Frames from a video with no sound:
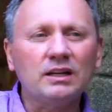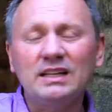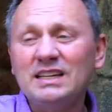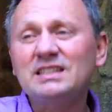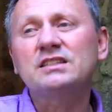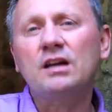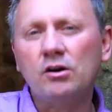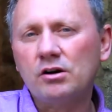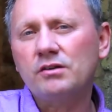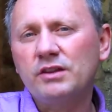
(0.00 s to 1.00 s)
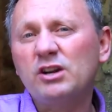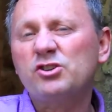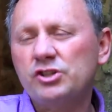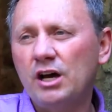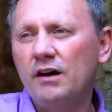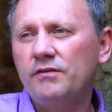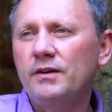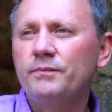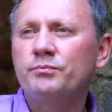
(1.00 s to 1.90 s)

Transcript: and this is our their stuff